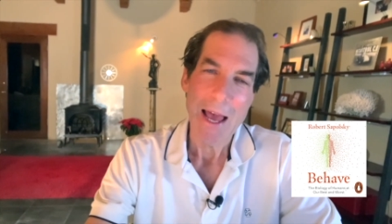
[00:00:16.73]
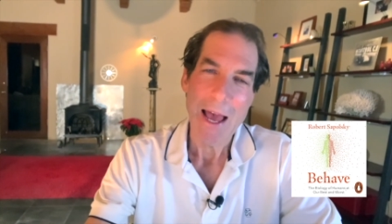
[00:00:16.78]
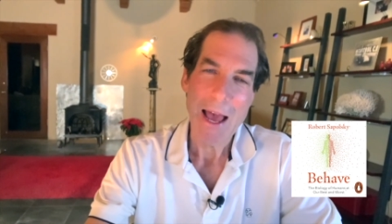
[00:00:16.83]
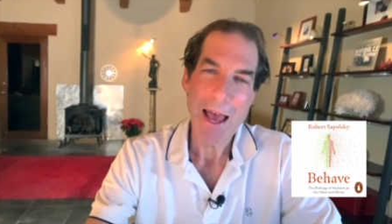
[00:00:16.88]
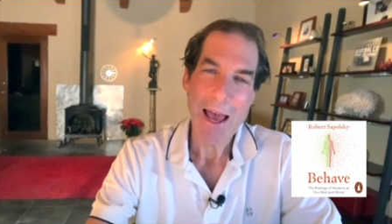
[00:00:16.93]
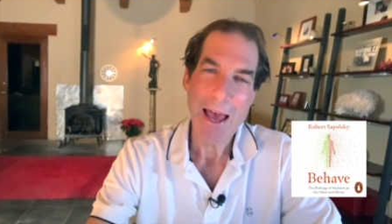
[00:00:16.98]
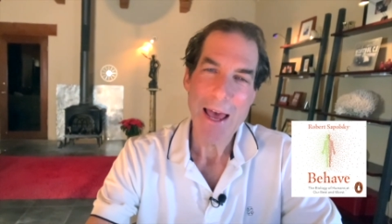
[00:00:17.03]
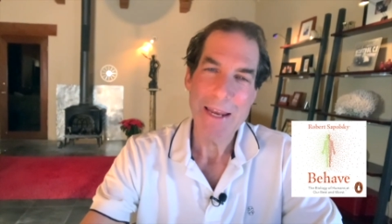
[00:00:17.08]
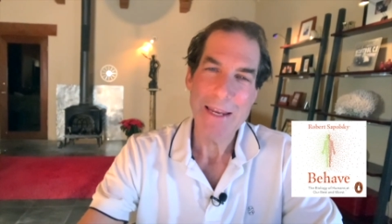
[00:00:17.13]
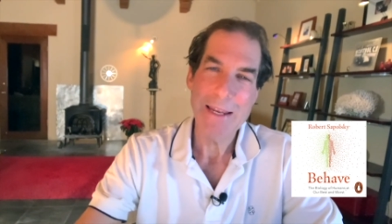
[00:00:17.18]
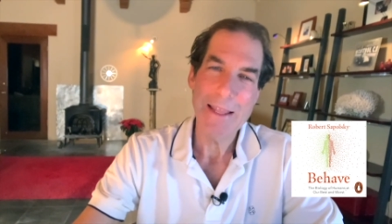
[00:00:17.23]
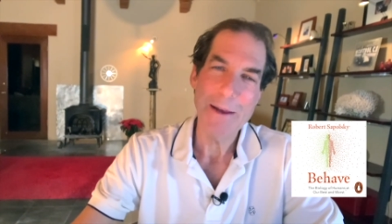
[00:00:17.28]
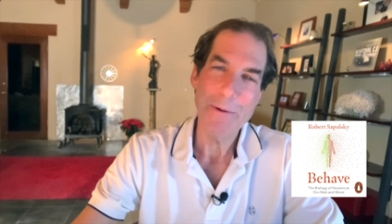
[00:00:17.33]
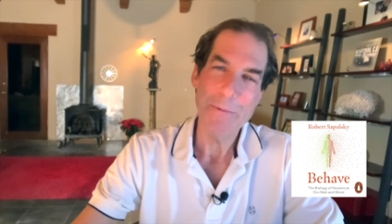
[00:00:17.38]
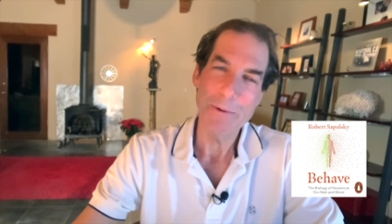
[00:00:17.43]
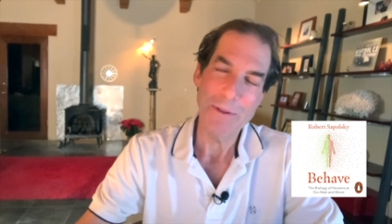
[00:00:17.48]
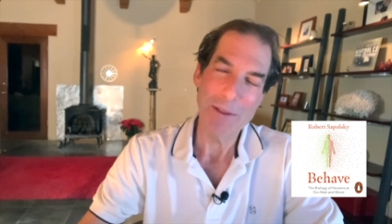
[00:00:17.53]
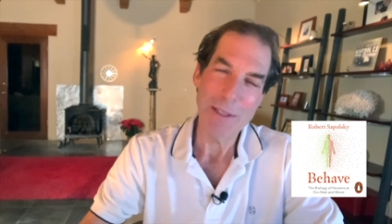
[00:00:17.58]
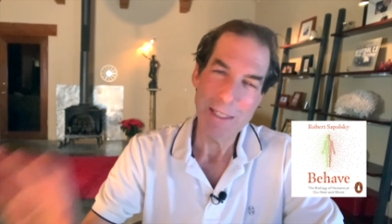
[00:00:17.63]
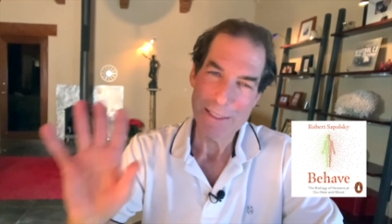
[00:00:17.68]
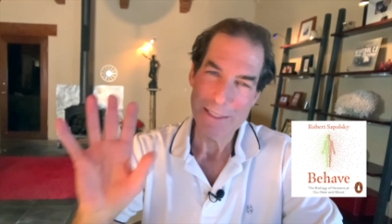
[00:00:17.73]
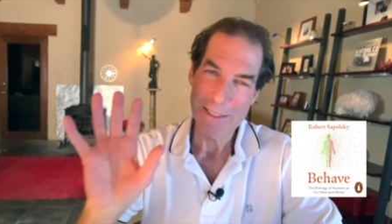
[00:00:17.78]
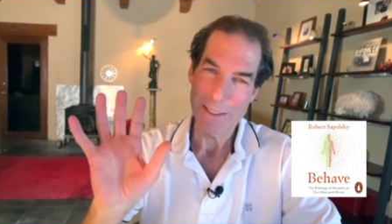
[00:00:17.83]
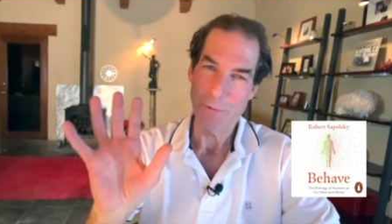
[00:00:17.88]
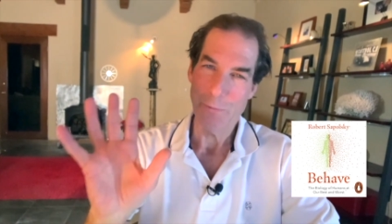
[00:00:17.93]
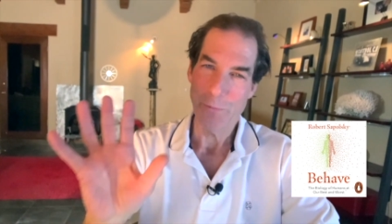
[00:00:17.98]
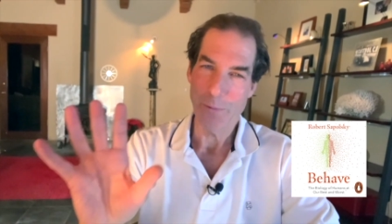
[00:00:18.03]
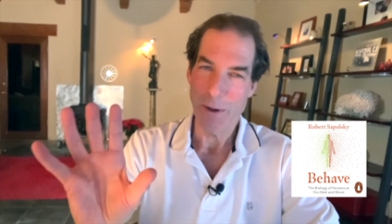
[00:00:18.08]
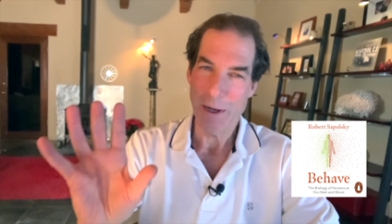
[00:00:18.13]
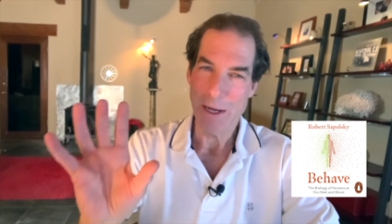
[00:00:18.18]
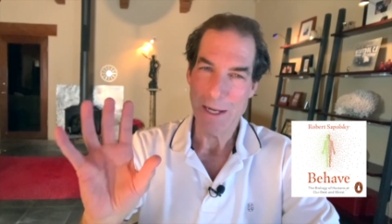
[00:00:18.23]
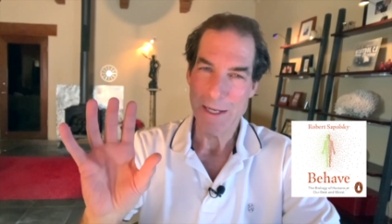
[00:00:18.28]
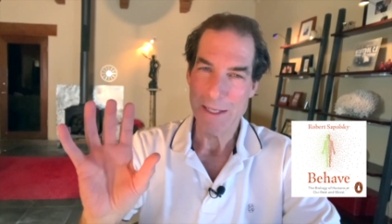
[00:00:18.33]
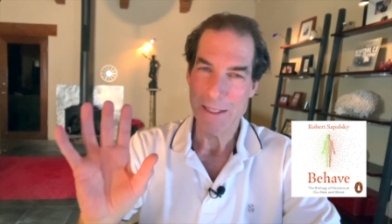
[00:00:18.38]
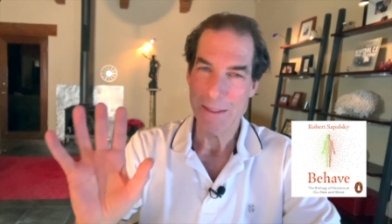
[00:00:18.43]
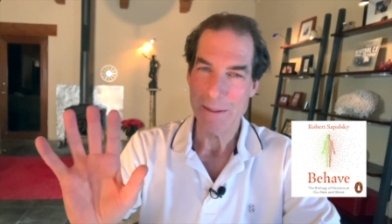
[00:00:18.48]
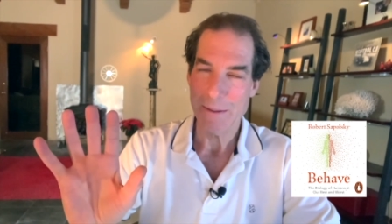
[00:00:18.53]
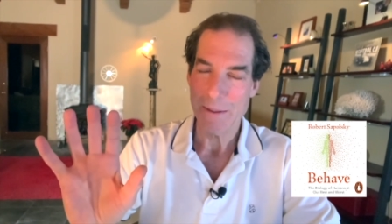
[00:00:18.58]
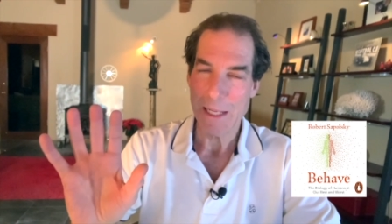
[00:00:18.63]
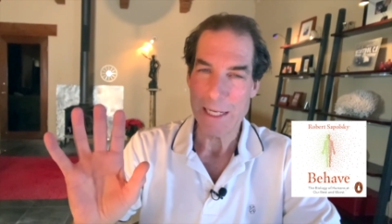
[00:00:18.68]
and they were listing
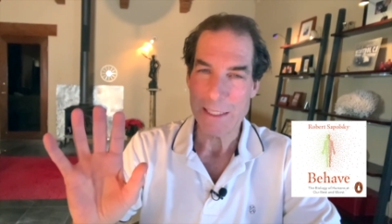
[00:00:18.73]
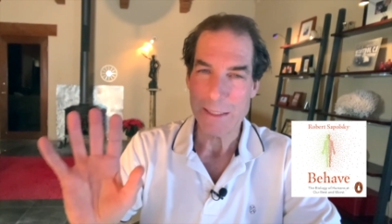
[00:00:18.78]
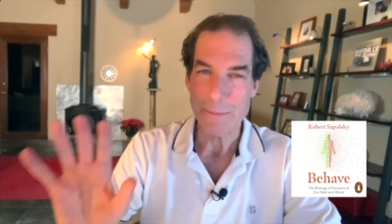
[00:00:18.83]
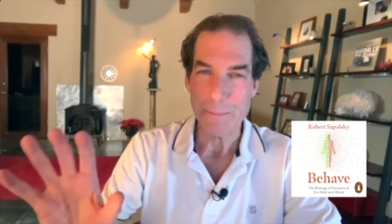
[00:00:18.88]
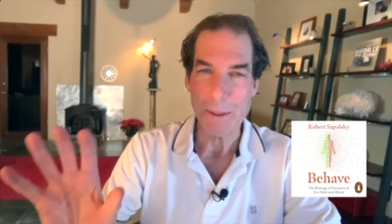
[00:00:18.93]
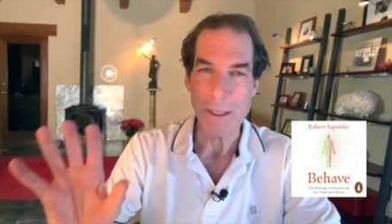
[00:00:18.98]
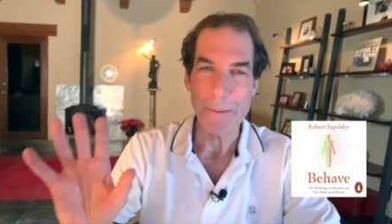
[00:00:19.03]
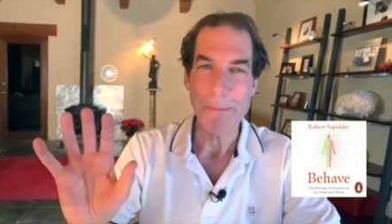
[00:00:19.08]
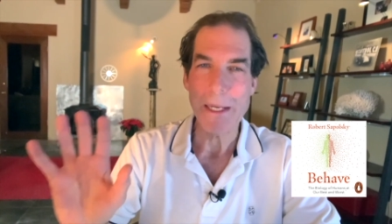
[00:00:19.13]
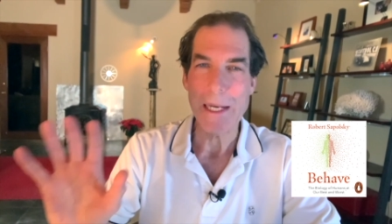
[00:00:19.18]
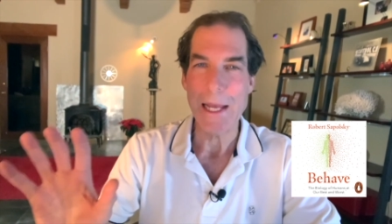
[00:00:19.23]
one experiment